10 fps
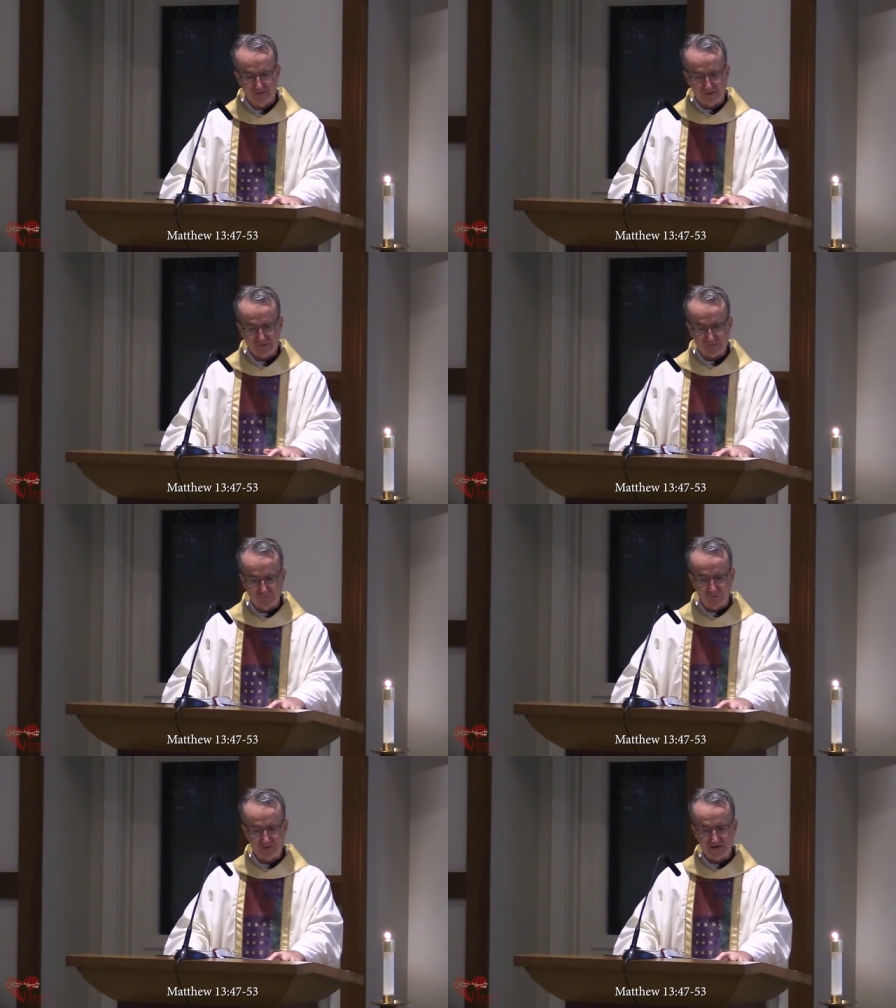Thus it
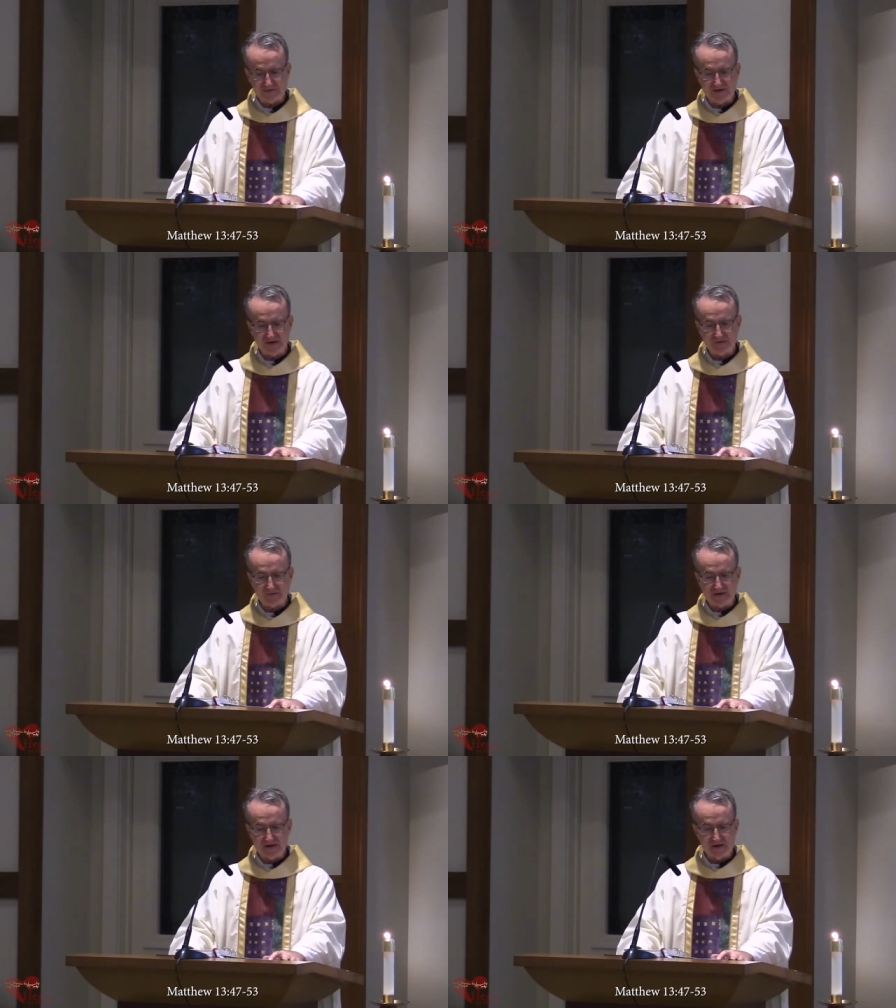will be at the end of
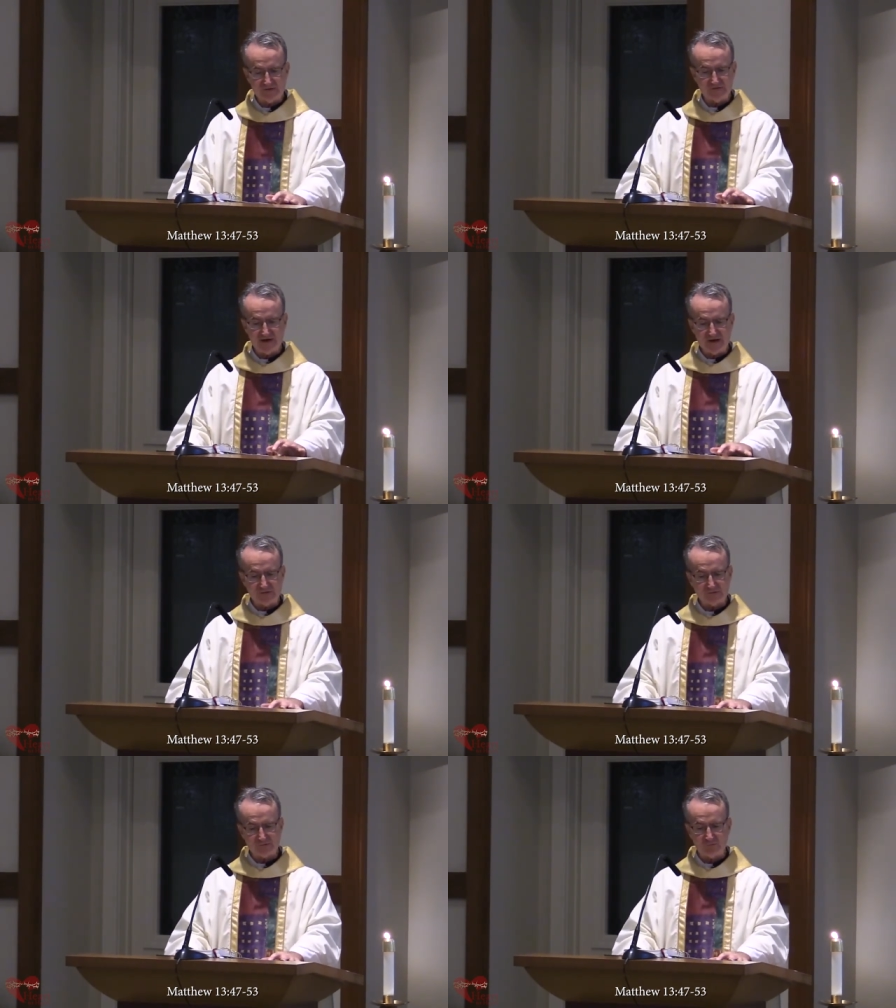the age. The
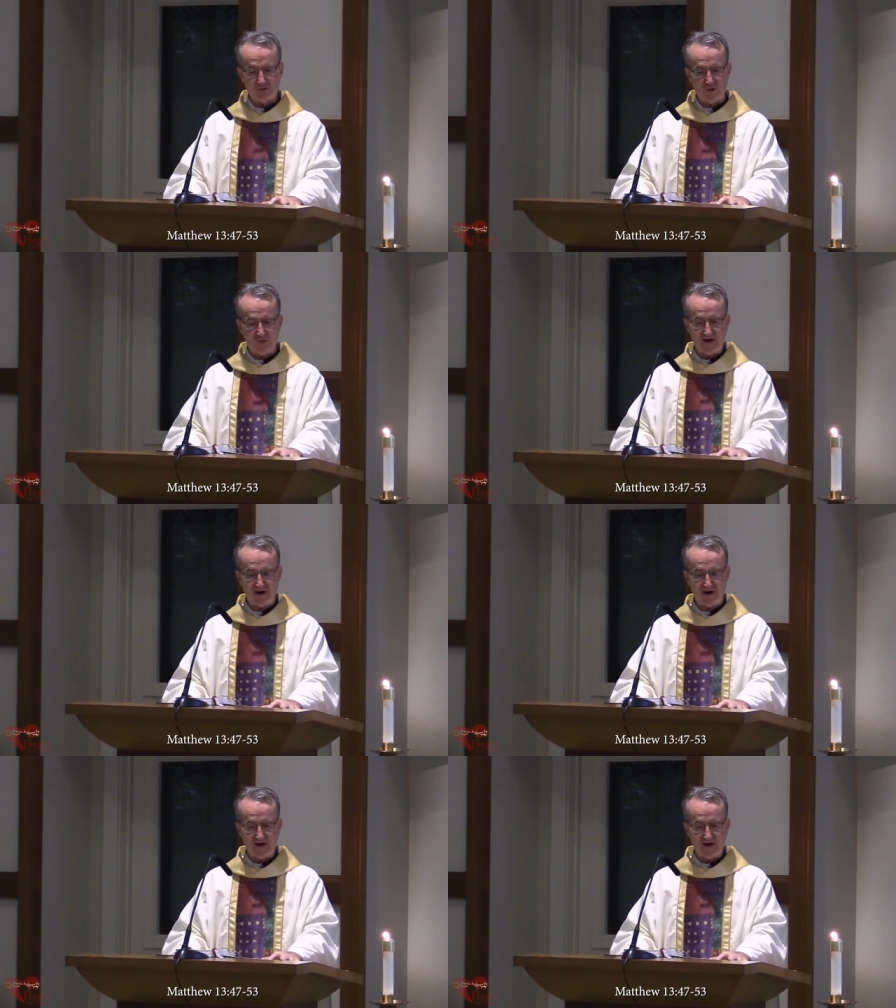angels will go